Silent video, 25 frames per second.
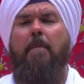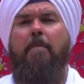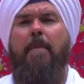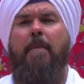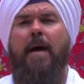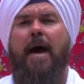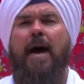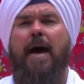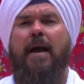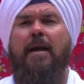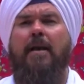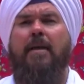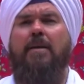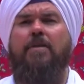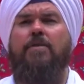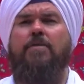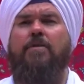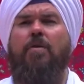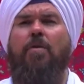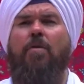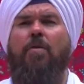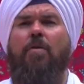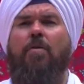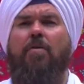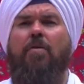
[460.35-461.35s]
back
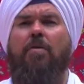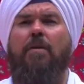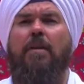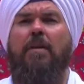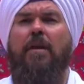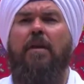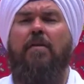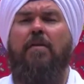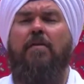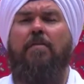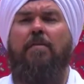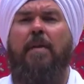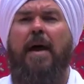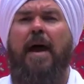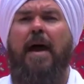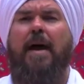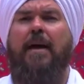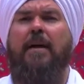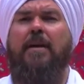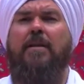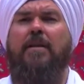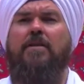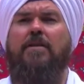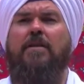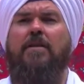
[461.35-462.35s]
into wholeness,
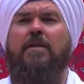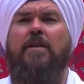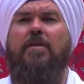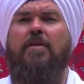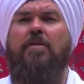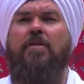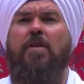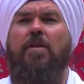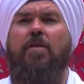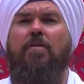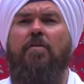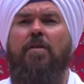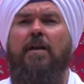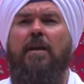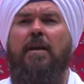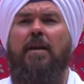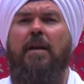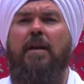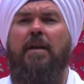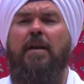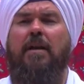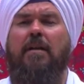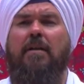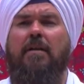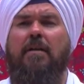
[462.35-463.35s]
back into this
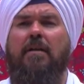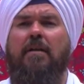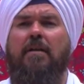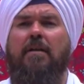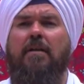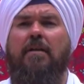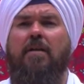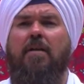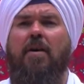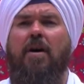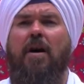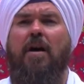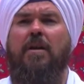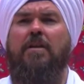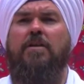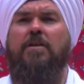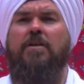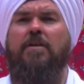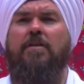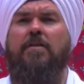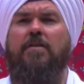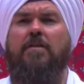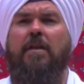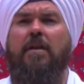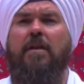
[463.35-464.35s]
unity
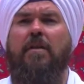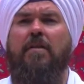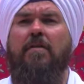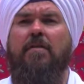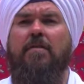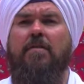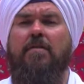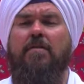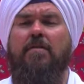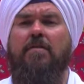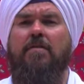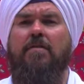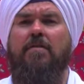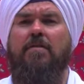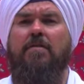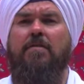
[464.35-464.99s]
consciousness.